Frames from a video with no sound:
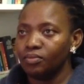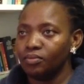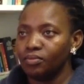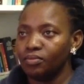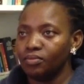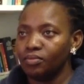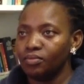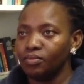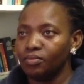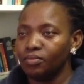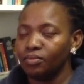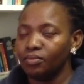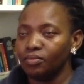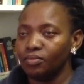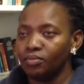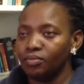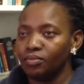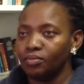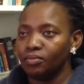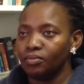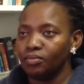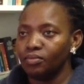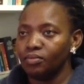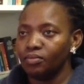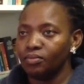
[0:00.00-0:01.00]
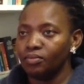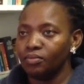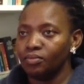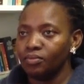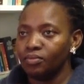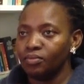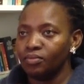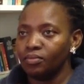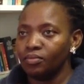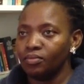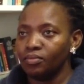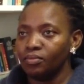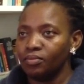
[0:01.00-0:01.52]

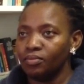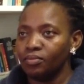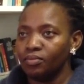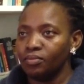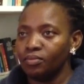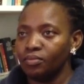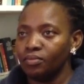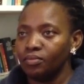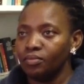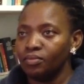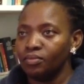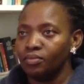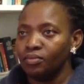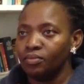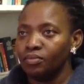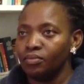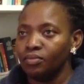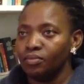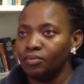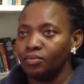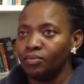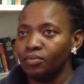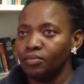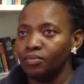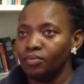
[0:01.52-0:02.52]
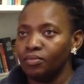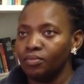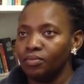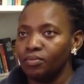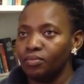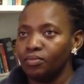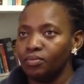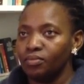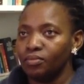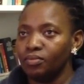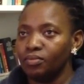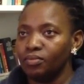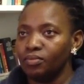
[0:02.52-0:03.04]

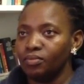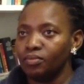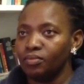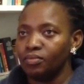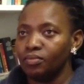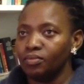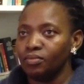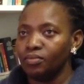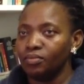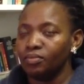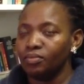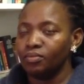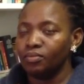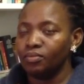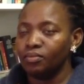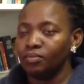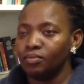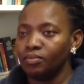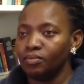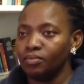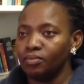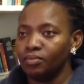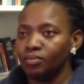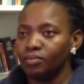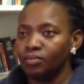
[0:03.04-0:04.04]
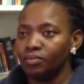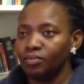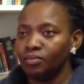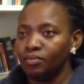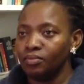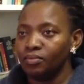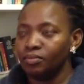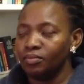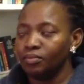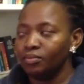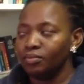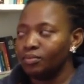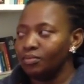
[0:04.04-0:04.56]

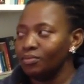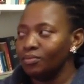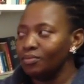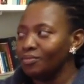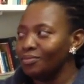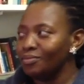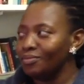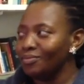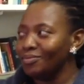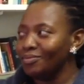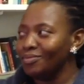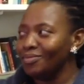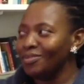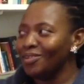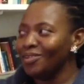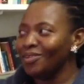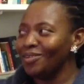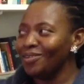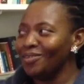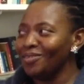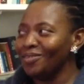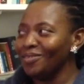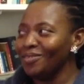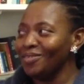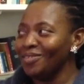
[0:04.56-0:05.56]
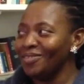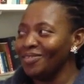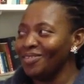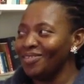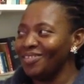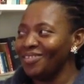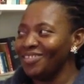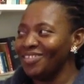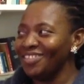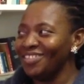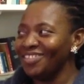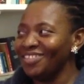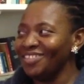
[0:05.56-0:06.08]

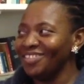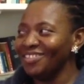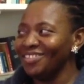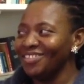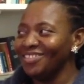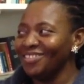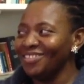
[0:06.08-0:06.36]
[no speech]